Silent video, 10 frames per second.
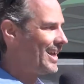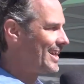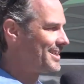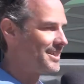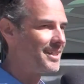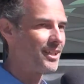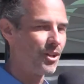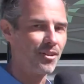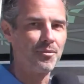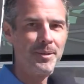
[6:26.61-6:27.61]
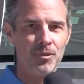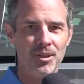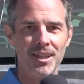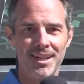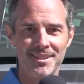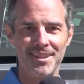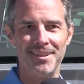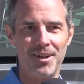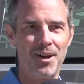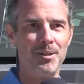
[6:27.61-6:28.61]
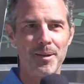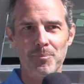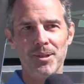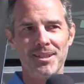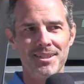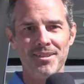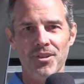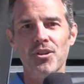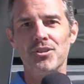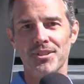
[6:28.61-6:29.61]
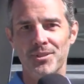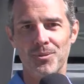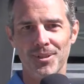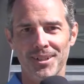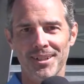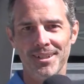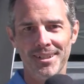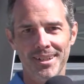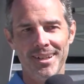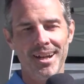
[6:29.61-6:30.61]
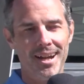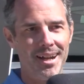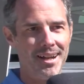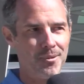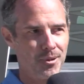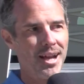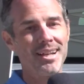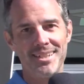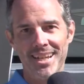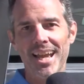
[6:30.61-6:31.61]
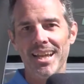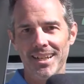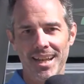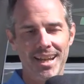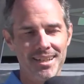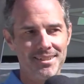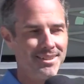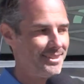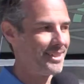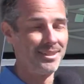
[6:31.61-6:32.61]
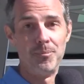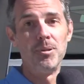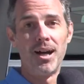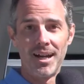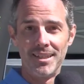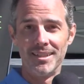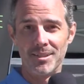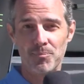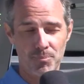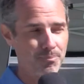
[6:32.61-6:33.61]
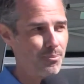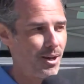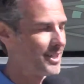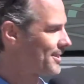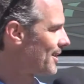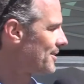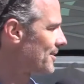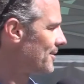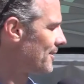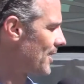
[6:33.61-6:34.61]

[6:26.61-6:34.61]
It didn't take long for me to realize that all of my preconceived notions were out of date and didn't apply to this process.